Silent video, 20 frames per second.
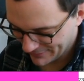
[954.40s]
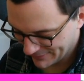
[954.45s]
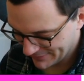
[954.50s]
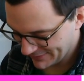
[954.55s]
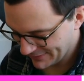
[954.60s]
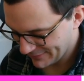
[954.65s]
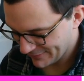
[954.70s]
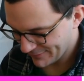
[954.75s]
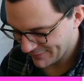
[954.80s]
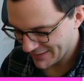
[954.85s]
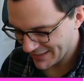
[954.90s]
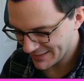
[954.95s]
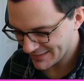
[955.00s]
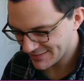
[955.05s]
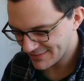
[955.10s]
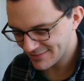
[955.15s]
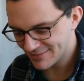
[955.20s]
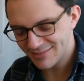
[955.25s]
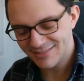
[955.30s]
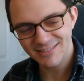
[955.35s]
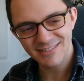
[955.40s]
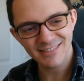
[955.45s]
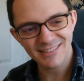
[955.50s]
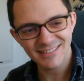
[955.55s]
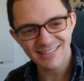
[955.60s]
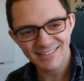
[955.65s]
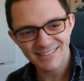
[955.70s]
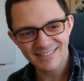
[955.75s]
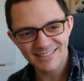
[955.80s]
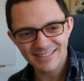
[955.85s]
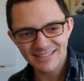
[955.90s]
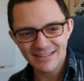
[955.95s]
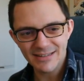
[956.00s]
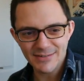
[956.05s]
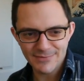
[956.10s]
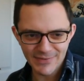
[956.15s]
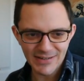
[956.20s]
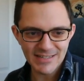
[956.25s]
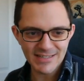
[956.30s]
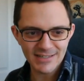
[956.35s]
Little flecks. It's
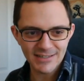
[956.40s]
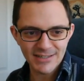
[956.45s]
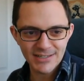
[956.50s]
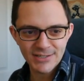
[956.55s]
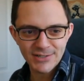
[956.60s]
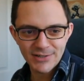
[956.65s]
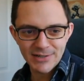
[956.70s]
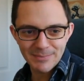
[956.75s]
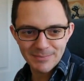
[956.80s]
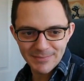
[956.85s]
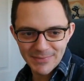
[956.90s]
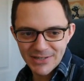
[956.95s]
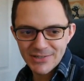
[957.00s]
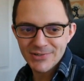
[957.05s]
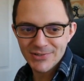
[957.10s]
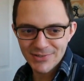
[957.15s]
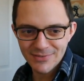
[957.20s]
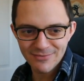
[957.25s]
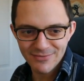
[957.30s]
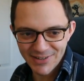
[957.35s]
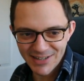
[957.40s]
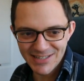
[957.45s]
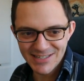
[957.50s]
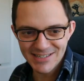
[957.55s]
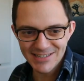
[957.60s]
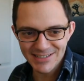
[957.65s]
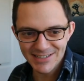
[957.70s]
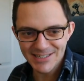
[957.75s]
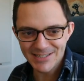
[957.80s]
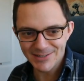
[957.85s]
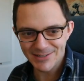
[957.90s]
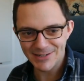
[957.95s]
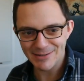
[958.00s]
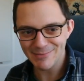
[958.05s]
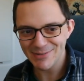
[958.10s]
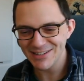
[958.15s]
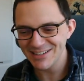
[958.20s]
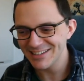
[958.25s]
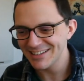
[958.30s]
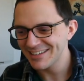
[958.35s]
fancy ice cream. I saw some fancy ice cream.
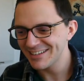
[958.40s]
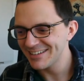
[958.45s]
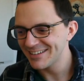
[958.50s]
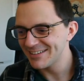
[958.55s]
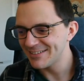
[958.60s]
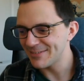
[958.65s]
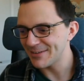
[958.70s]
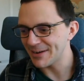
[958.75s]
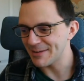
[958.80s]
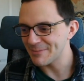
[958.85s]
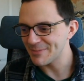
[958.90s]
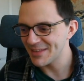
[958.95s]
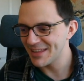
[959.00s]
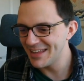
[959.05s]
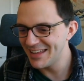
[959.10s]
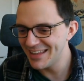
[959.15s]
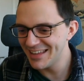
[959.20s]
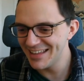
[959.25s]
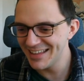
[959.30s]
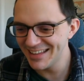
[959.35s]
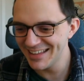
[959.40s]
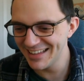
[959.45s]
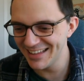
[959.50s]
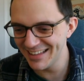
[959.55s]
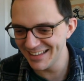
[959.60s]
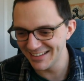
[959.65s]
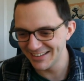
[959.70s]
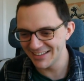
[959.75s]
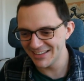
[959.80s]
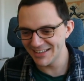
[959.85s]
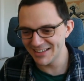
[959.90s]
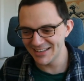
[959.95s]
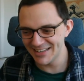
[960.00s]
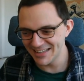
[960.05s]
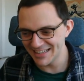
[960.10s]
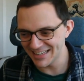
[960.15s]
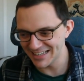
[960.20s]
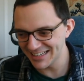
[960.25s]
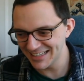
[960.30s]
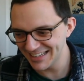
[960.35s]
Right.
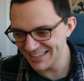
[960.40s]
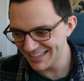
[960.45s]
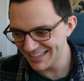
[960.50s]
Learning.